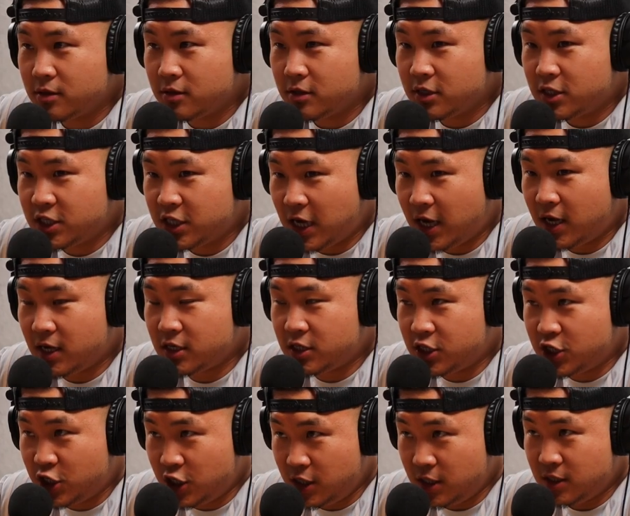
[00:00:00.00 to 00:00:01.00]

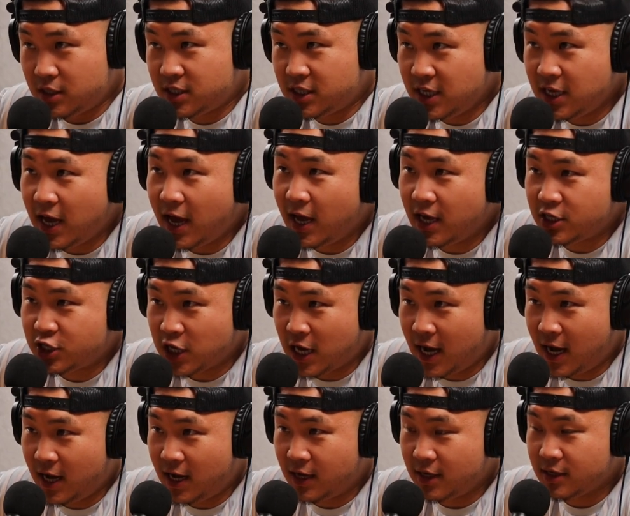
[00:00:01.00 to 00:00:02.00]
Shang-Chi, C H I.